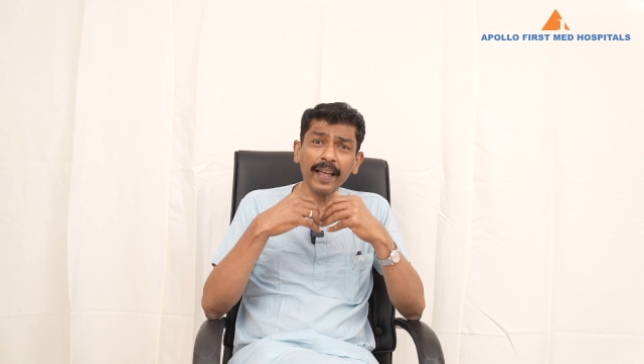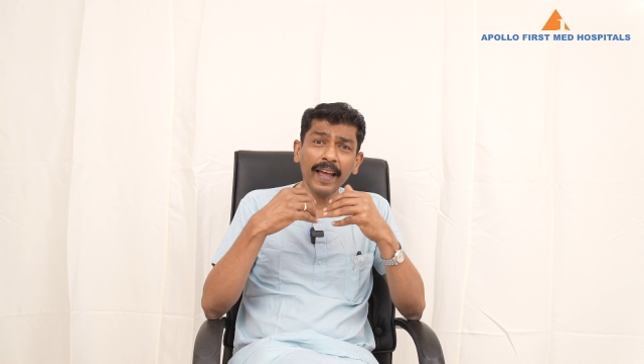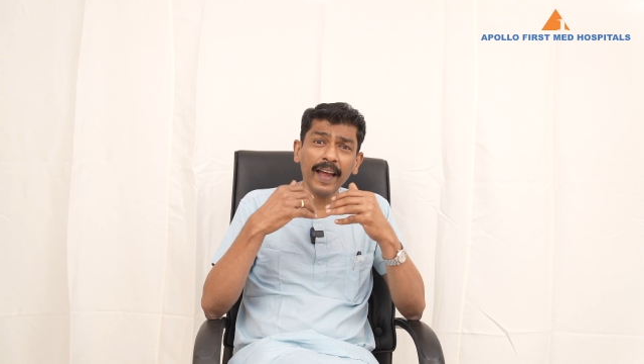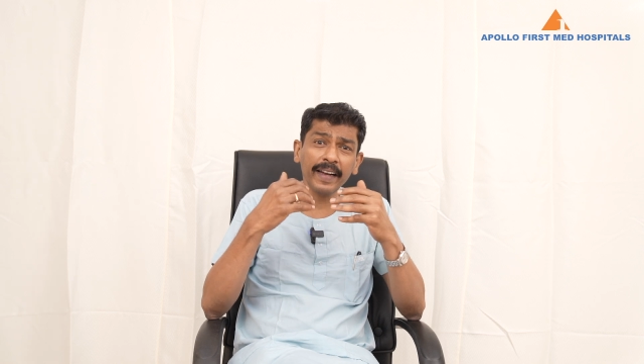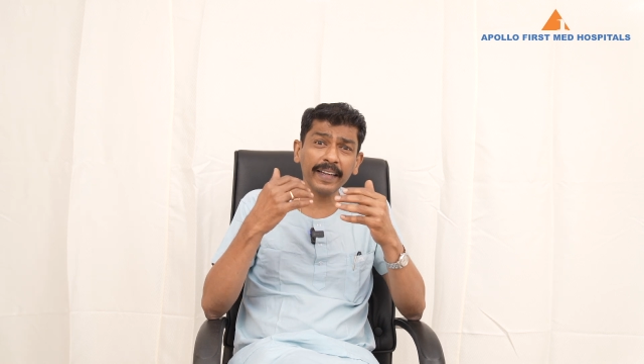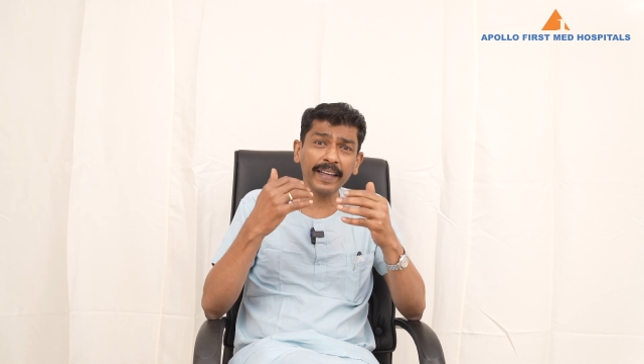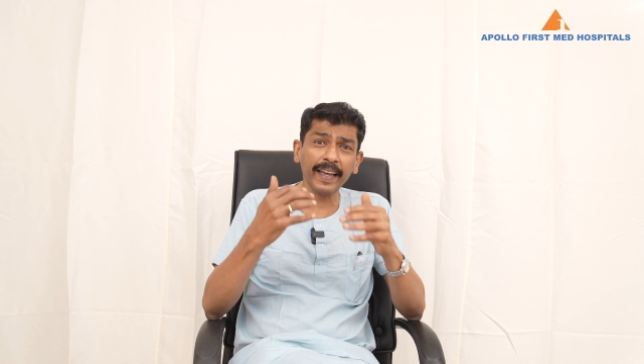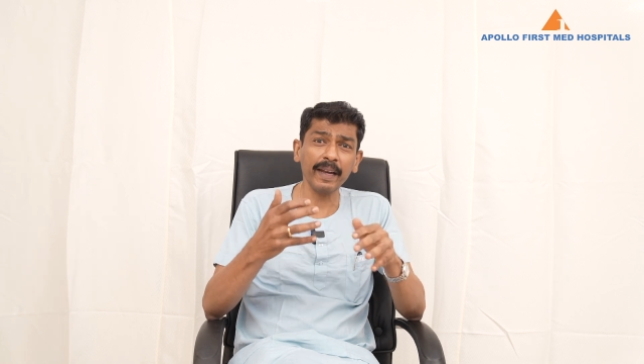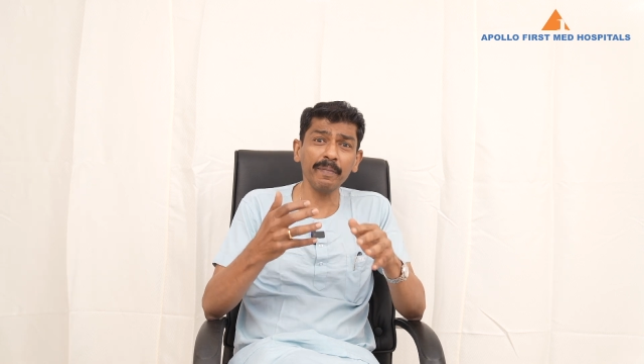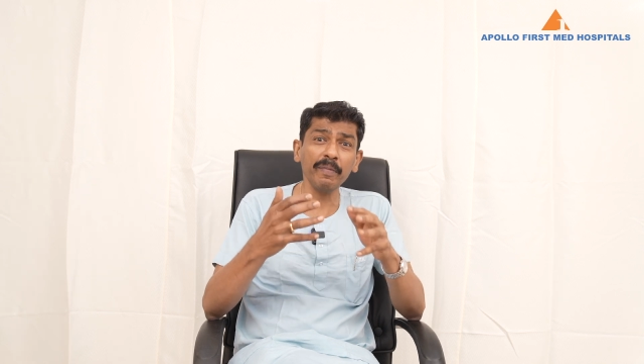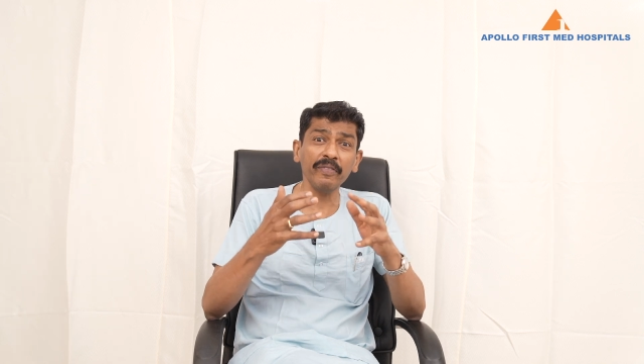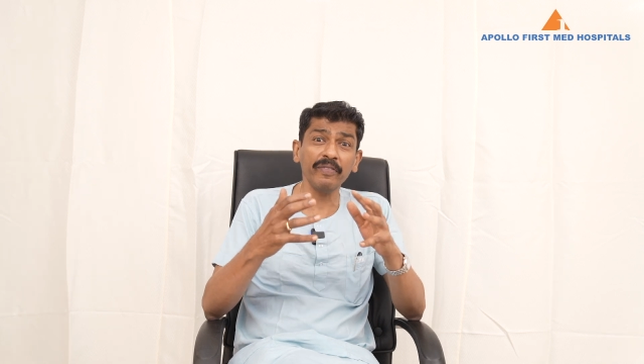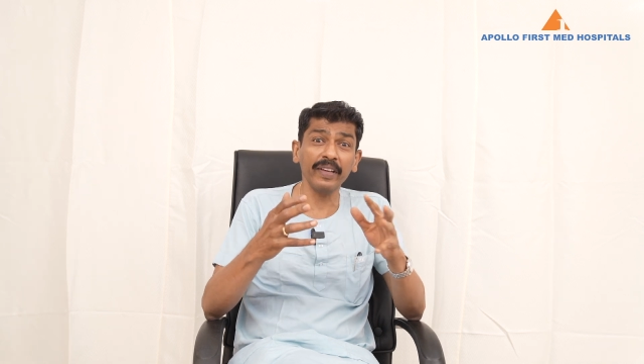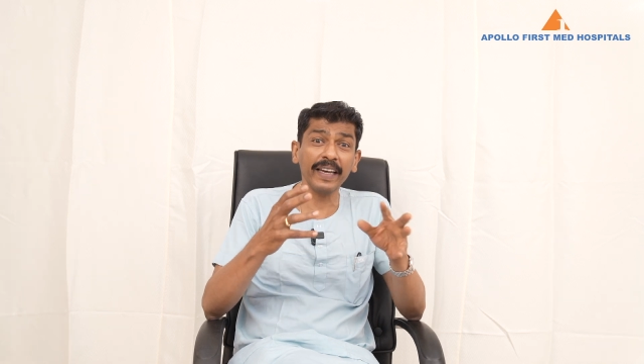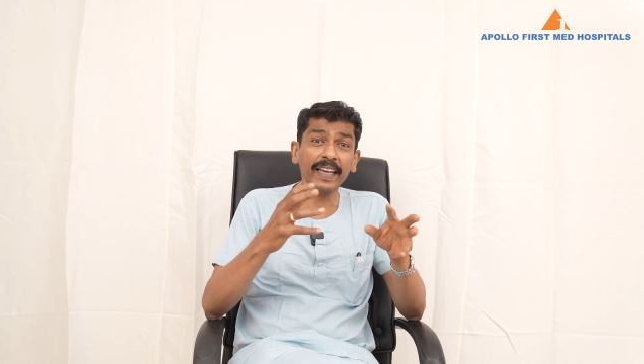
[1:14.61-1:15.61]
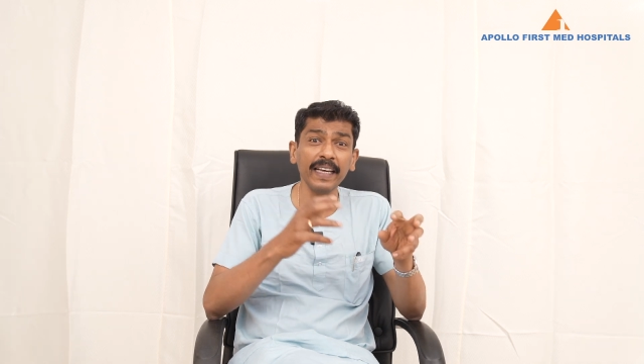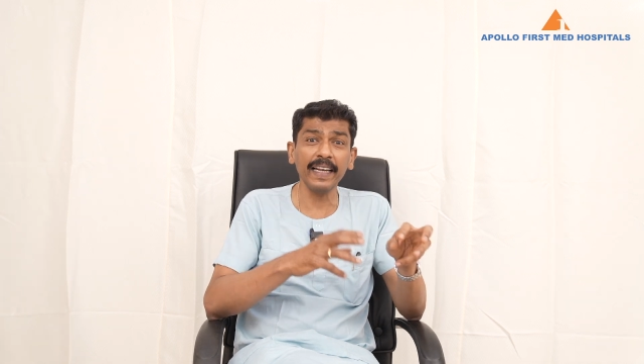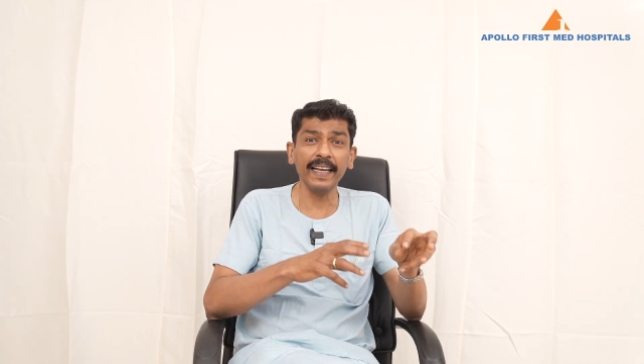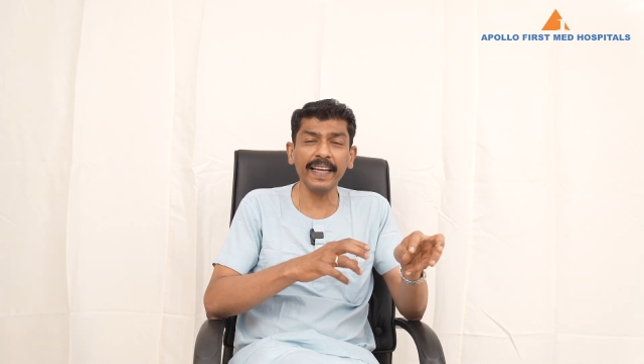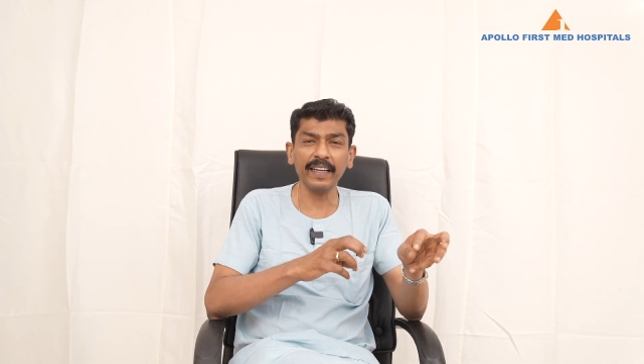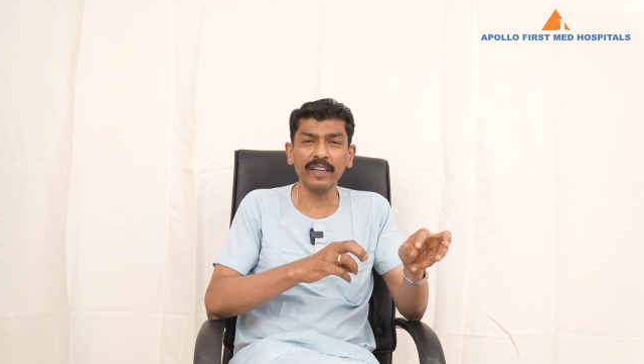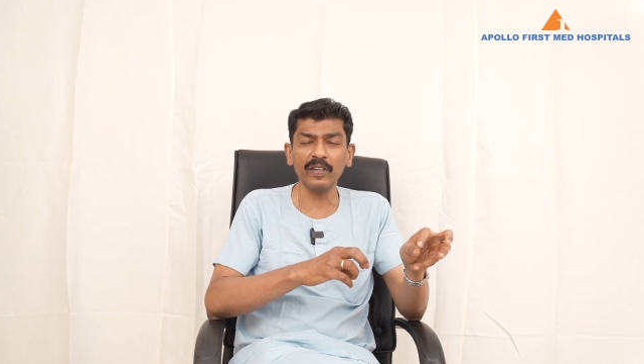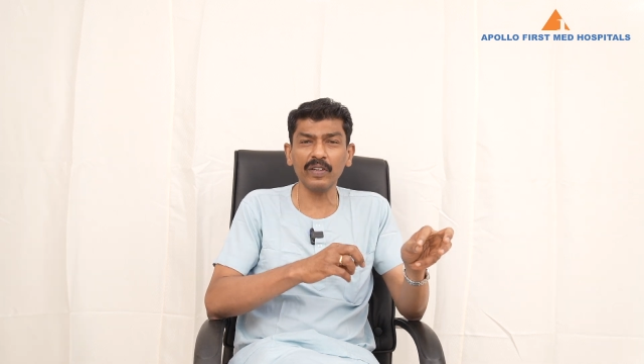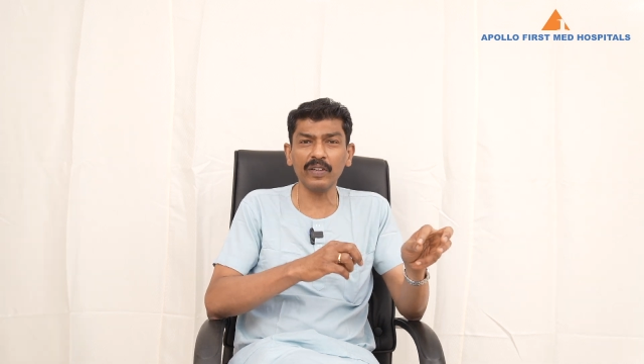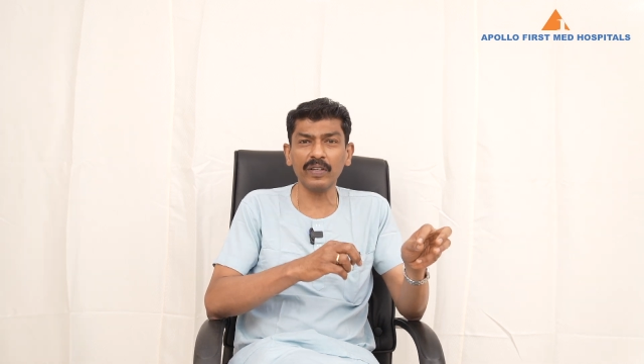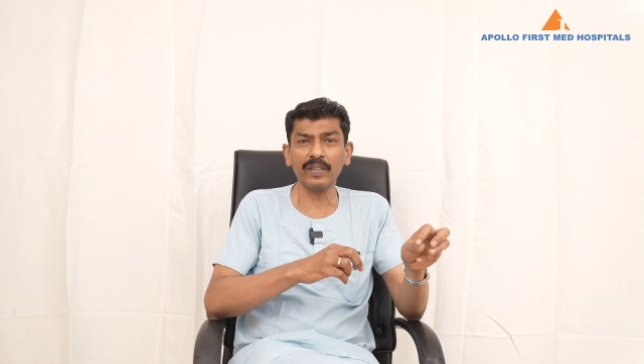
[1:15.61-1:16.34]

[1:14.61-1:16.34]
and can be very late